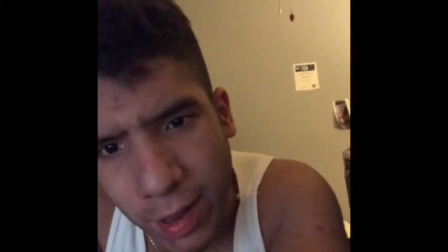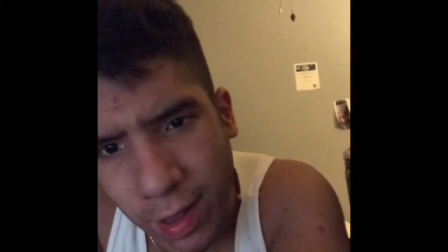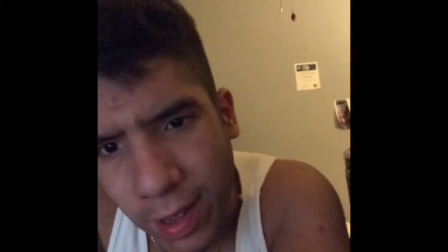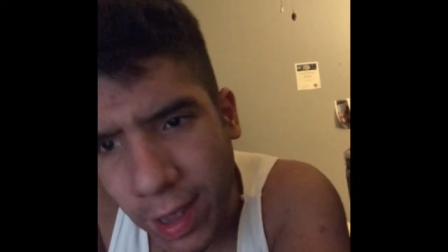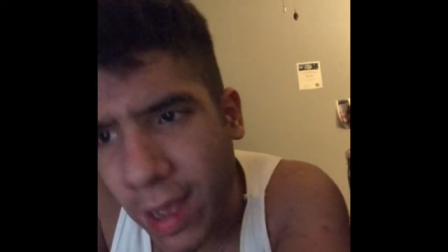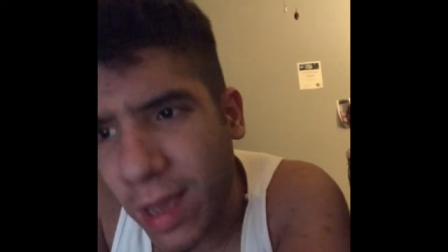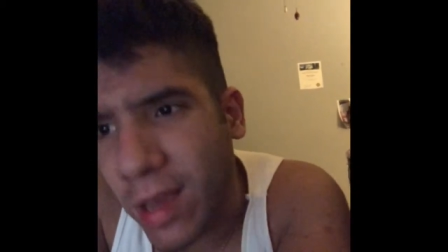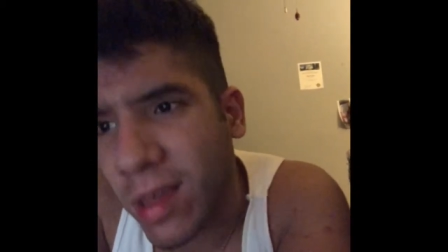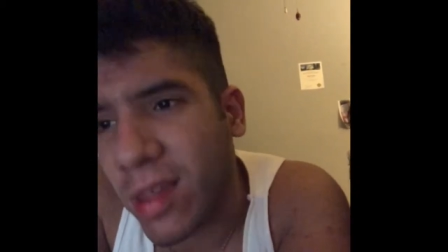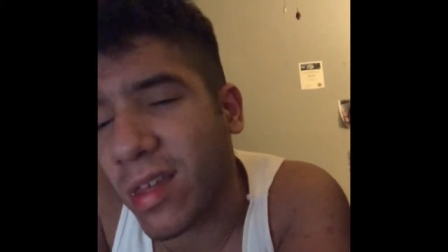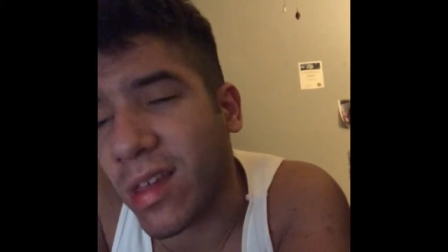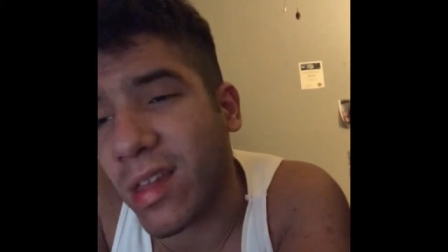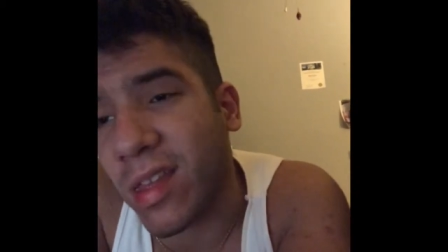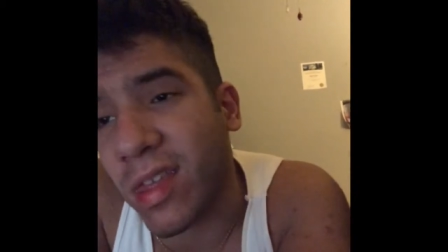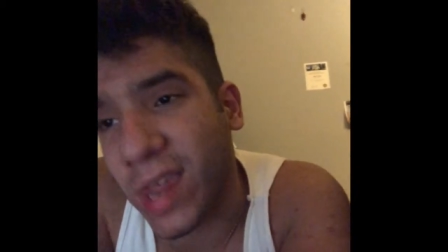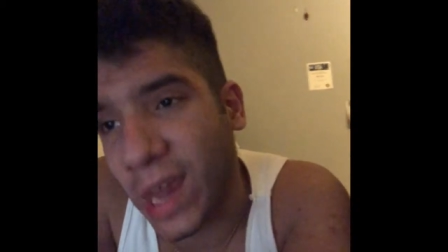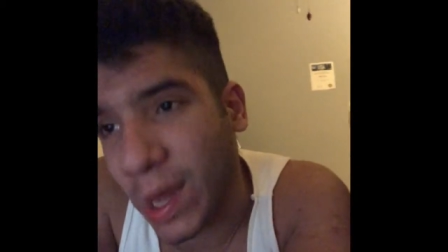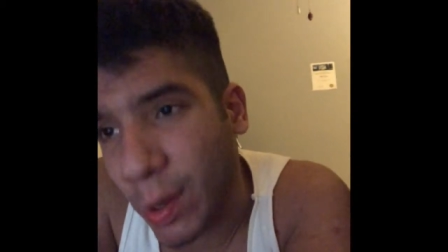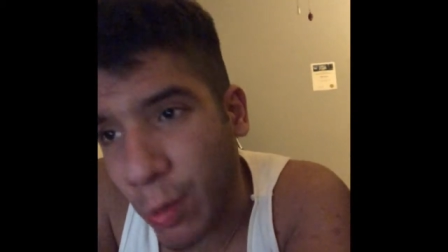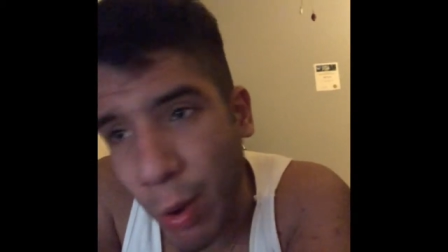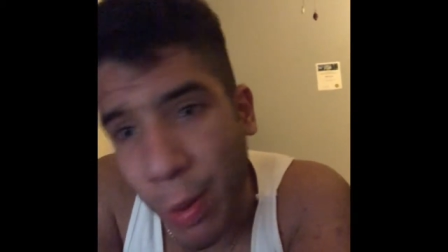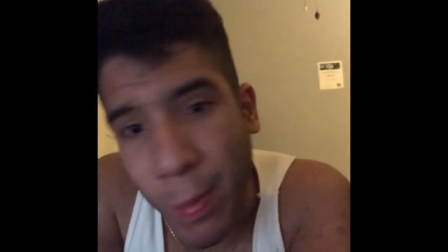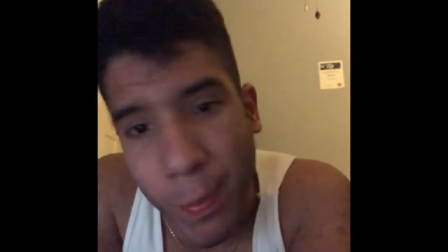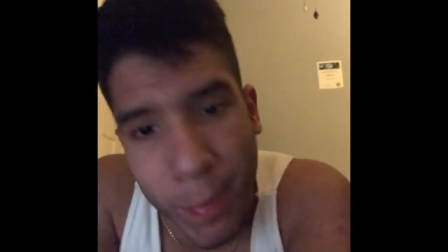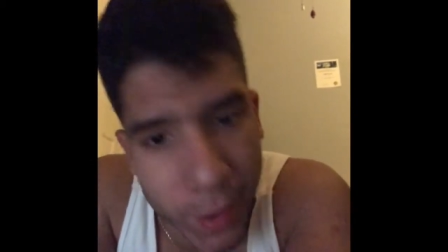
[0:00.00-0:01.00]
Yes, that's
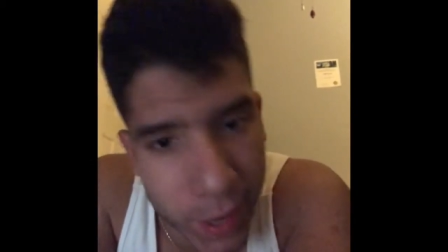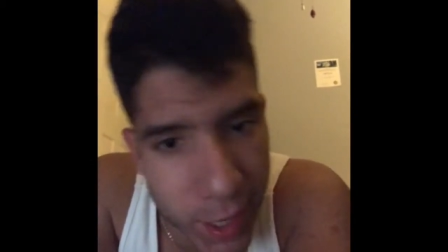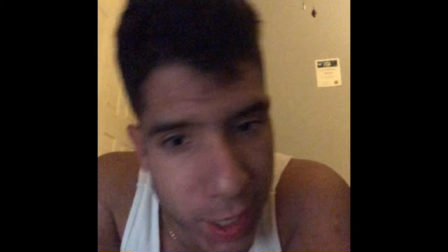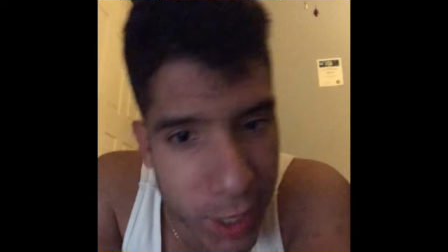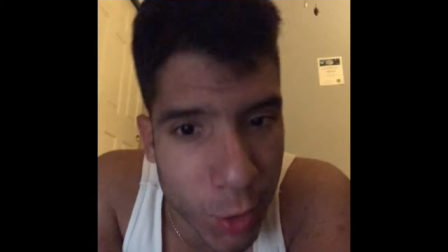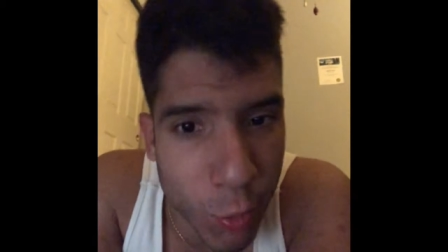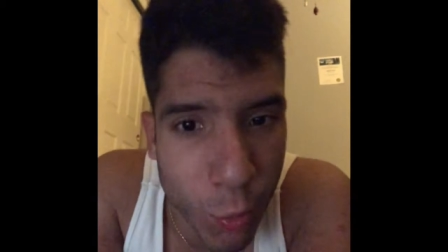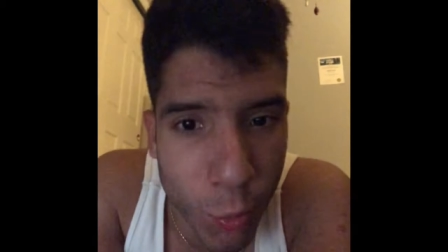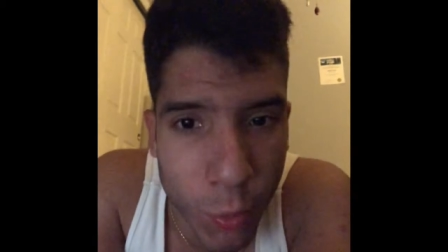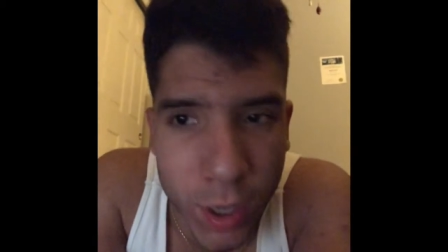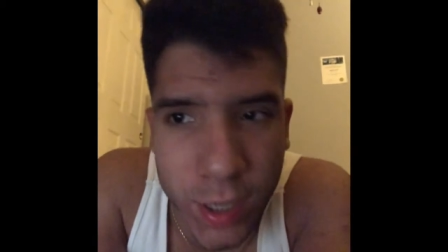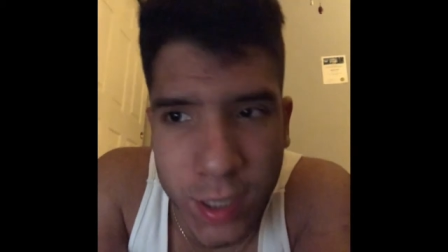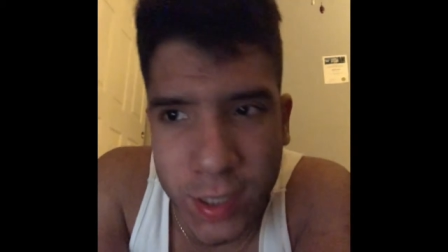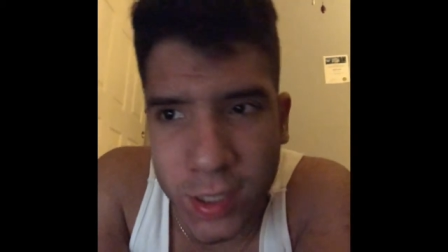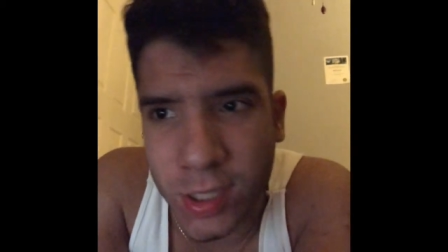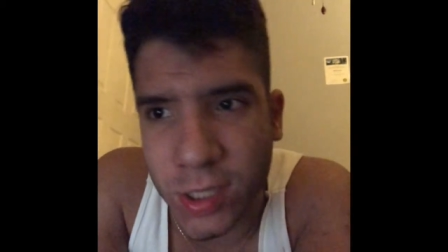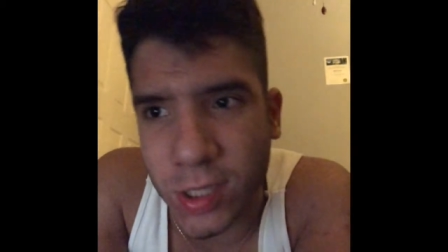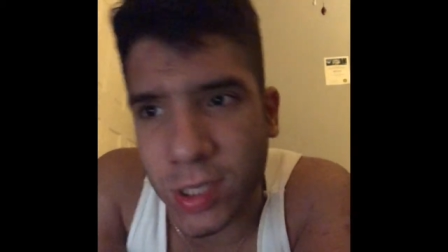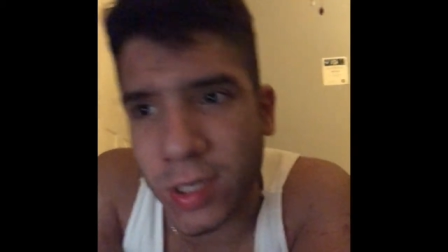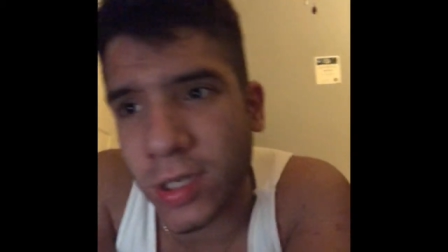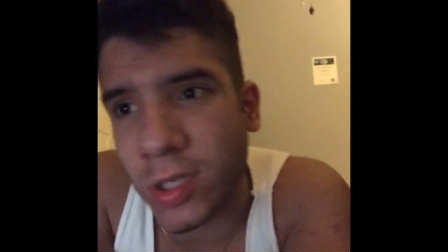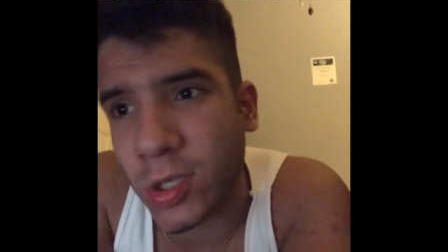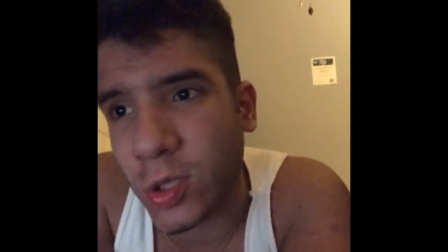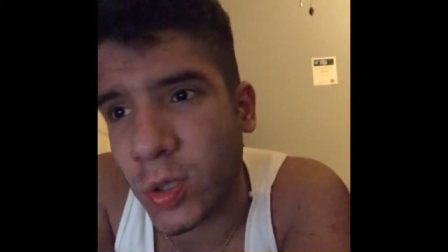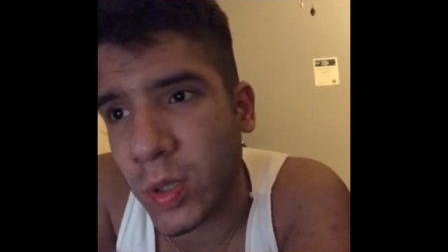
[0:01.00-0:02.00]
lightweight, but you want to
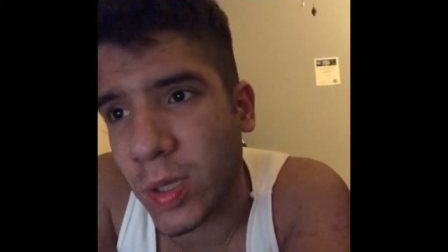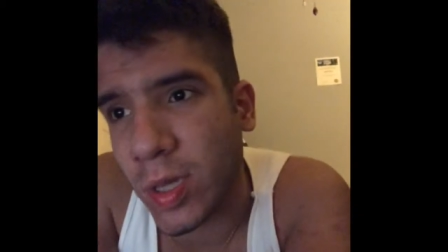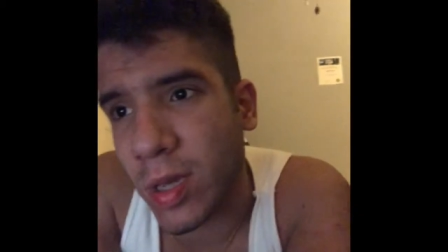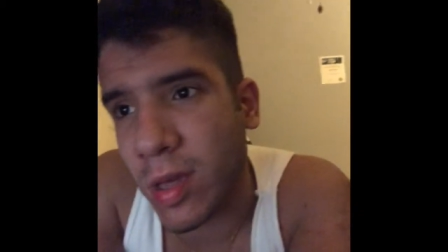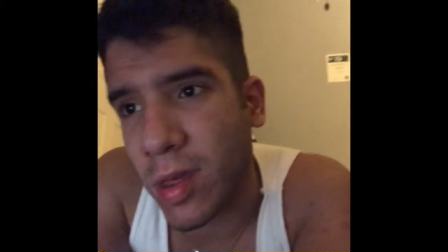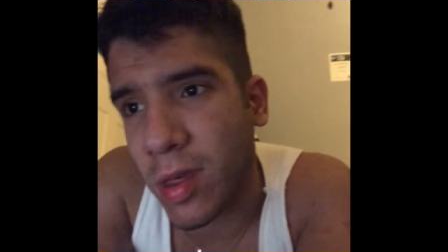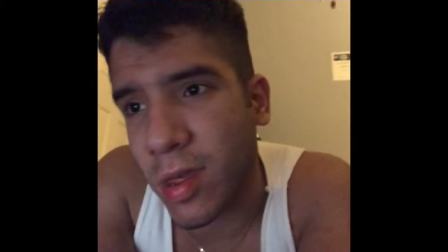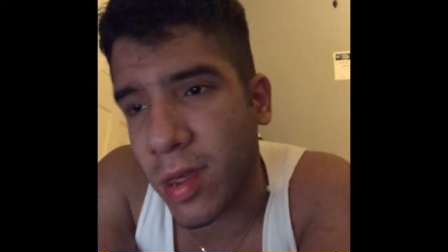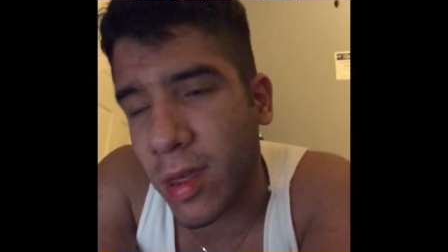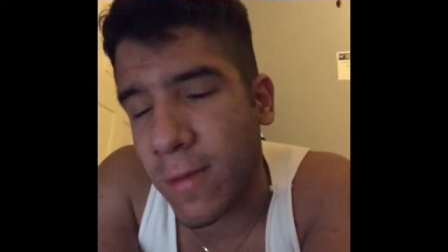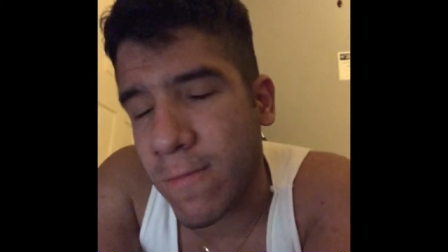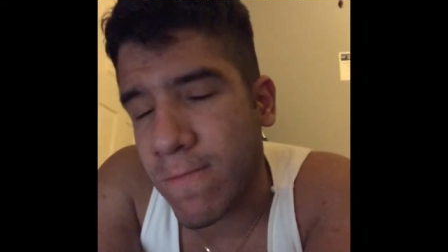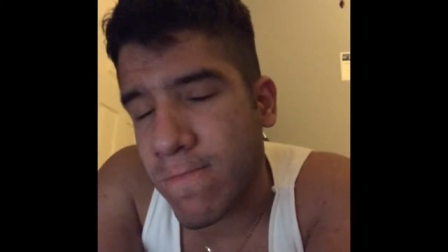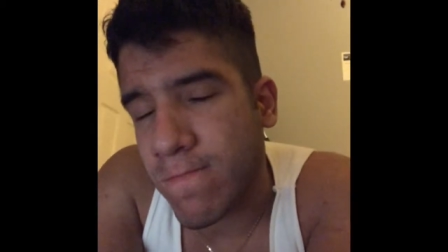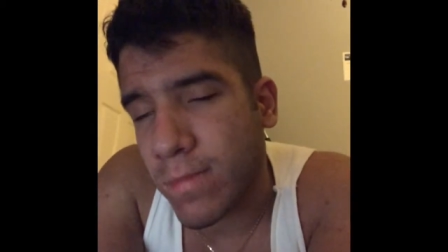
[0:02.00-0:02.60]
do this